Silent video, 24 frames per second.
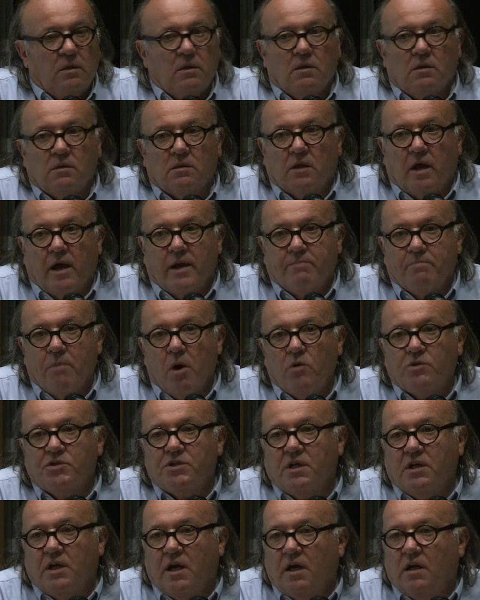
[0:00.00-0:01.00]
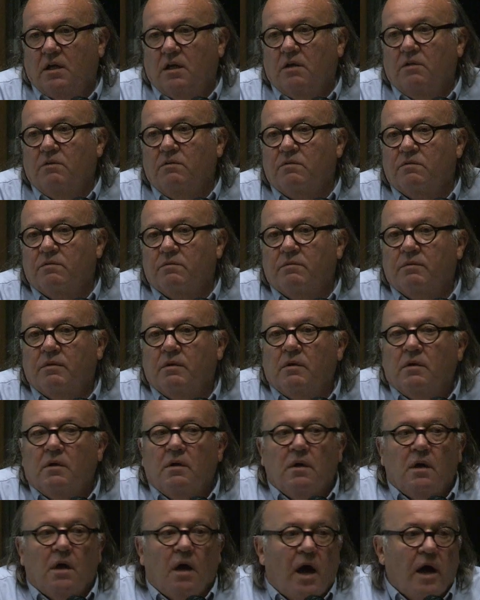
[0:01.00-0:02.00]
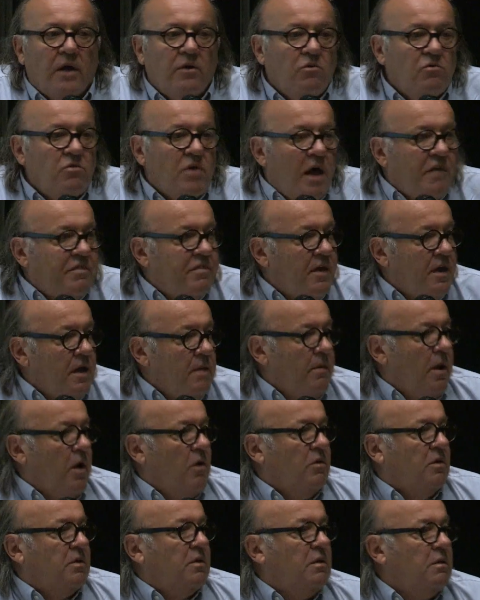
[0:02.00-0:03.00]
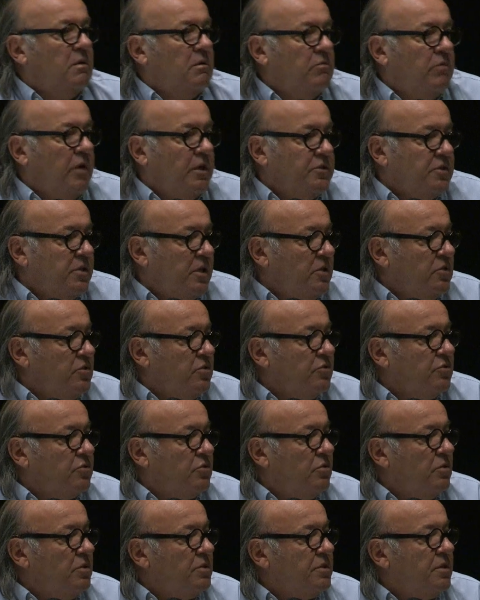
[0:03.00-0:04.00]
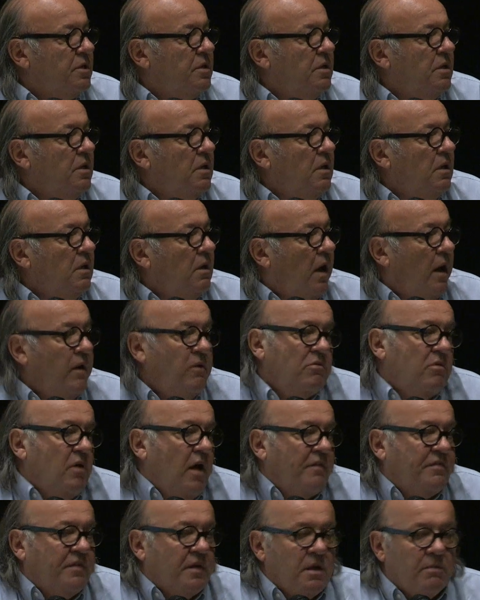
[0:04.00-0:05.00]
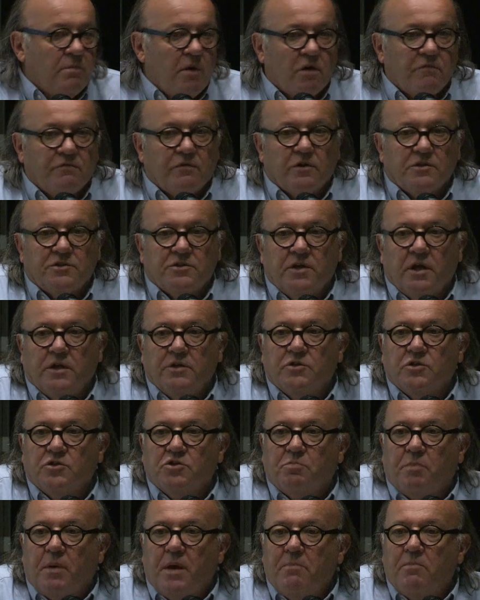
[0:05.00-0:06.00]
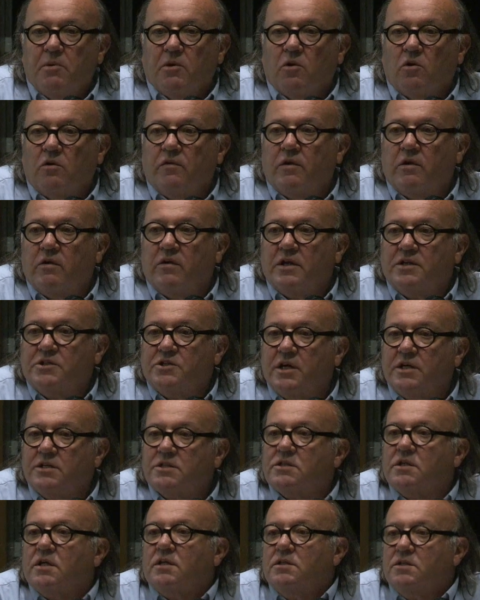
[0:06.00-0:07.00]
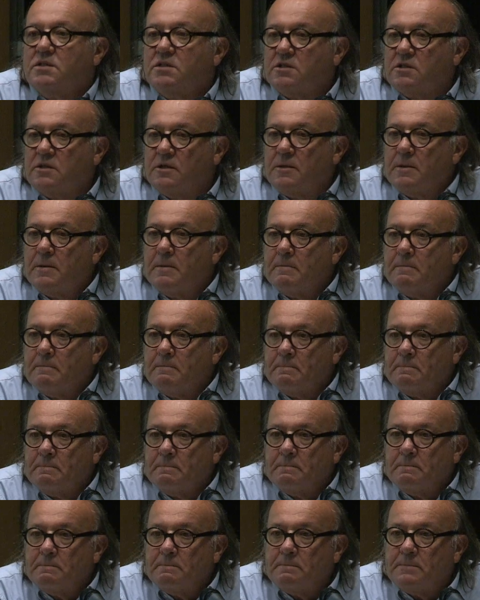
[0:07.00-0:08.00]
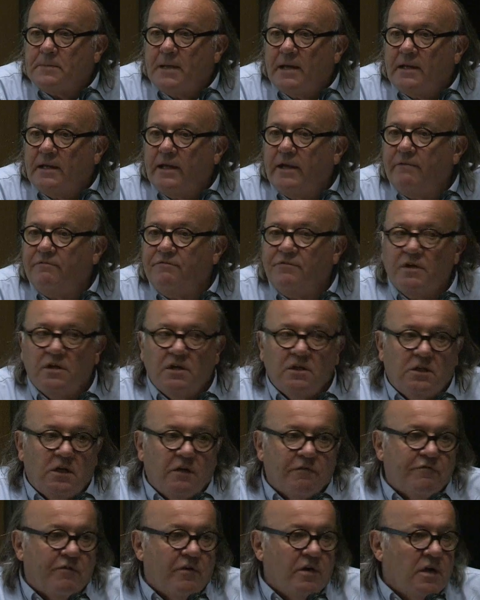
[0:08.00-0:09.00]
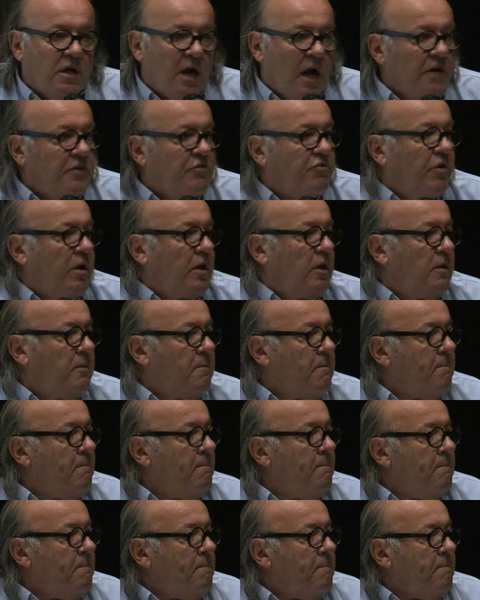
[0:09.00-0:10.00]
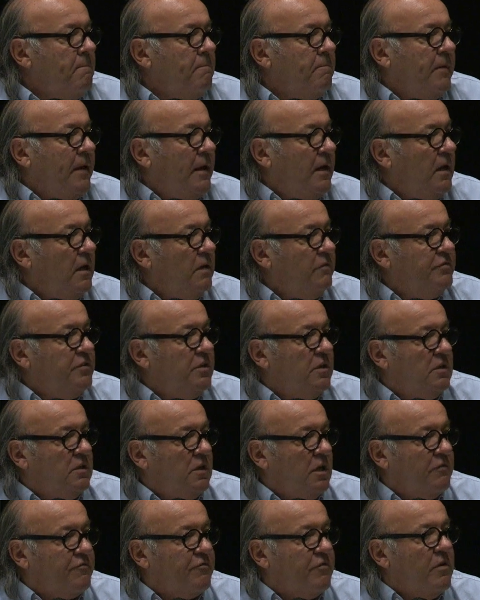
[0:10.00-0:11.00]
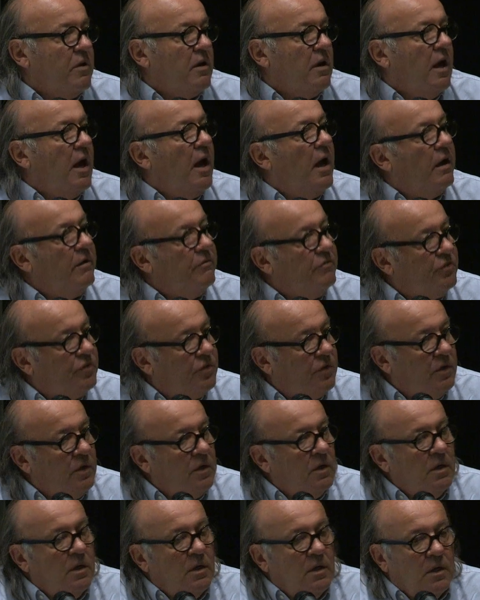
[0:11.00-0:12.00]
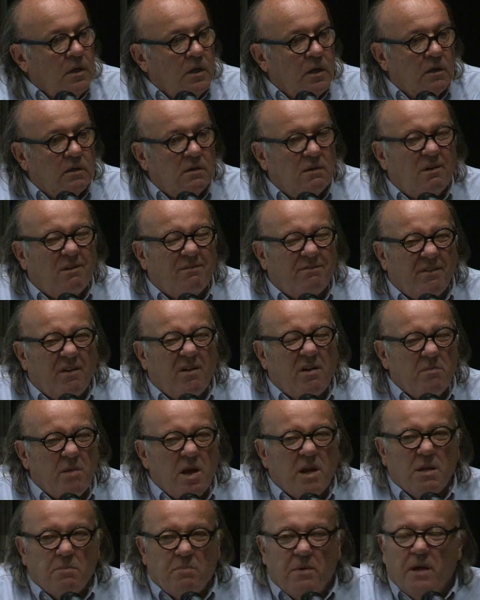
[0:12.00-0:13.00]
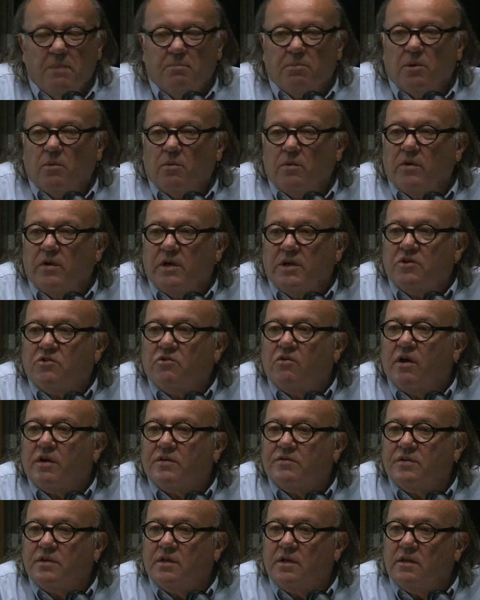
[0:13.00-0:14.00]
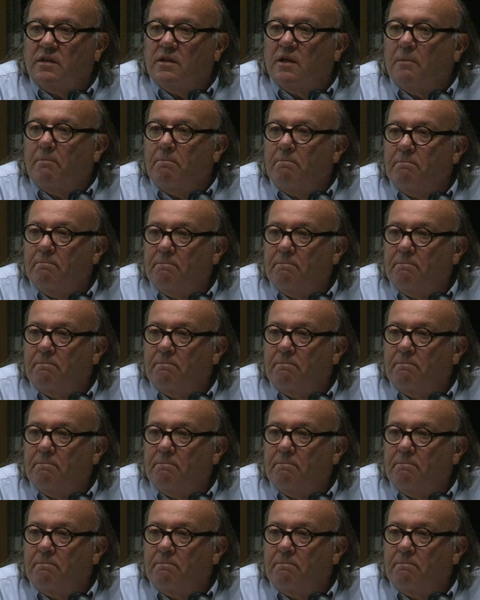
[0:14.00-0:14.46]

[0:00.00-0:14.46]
Like most Canadians, I knew nothing about residential schools. I knew nothing about First Nations people or their existence. They lived in a different country. They lived different lives. And not very many people were interested in them.